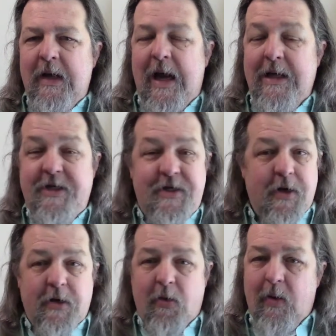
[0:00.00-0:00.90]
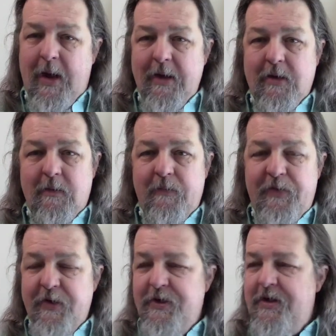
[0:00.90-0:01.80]
I still don't like them.
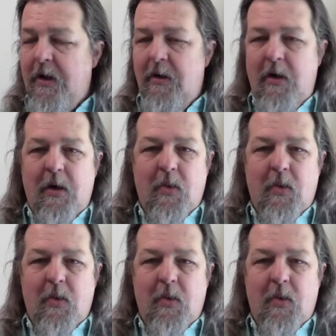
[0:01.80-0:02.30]
They're still hard